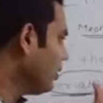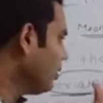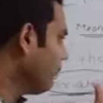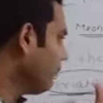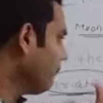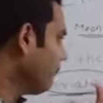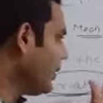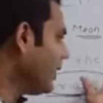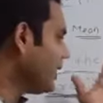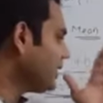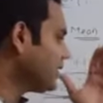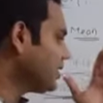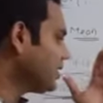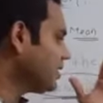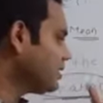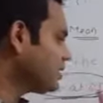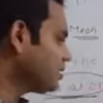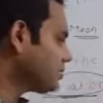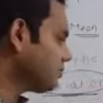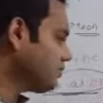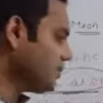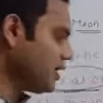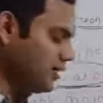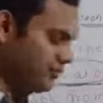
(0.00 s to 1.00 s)

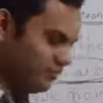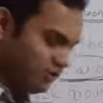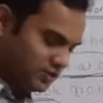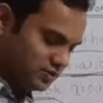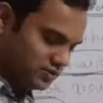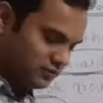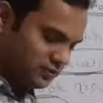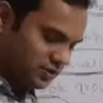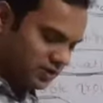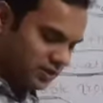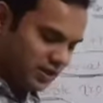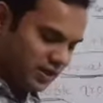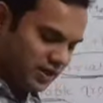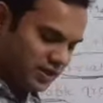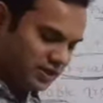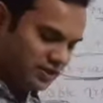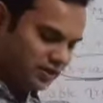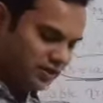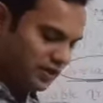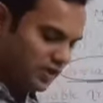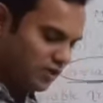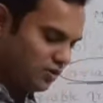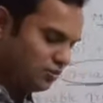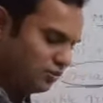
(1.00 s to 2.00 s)
methods by which we
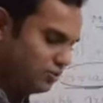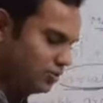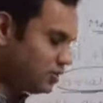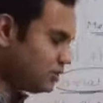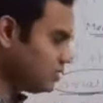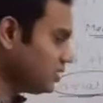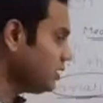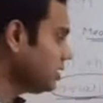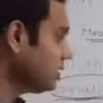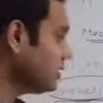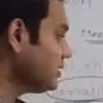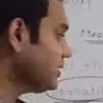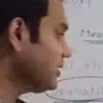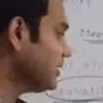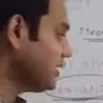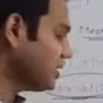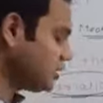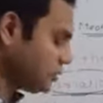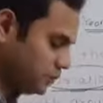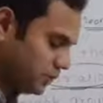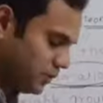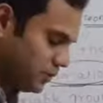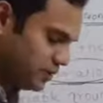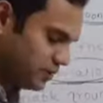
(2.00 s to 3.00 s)
can count the
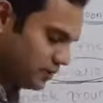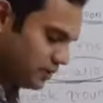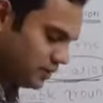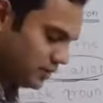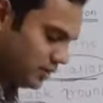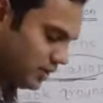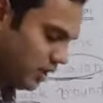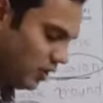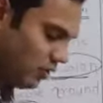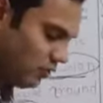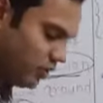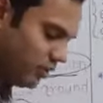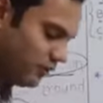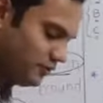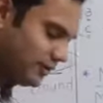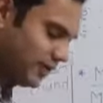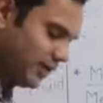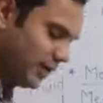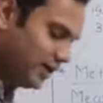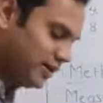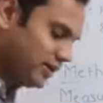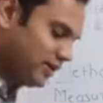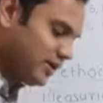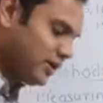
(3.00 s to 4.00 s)
dispersion. Out of
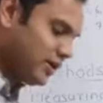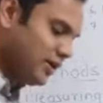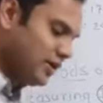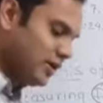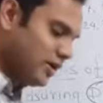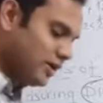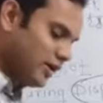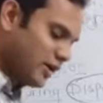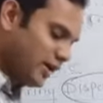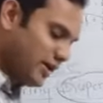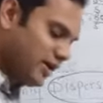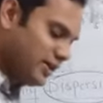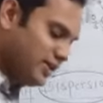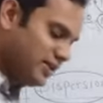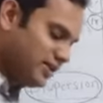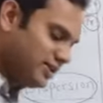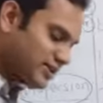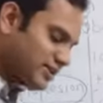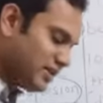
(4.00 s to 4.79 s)
that, in this